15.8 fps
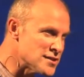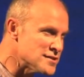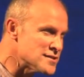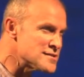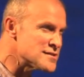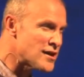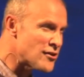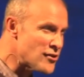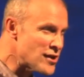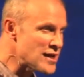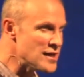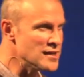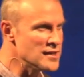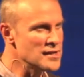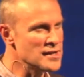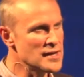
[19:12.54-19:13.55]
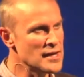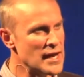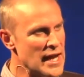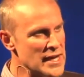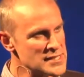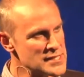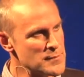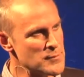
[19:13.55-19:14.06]
in Surrey.
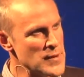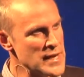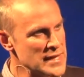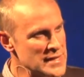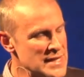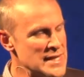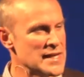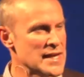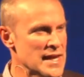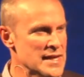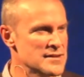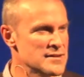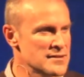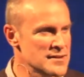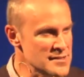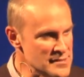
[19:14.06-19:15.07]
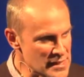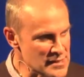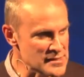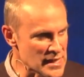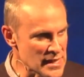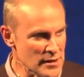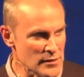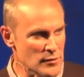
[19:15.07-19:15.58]
Actually, being in the
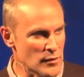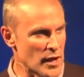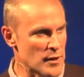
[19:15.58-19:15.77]
city,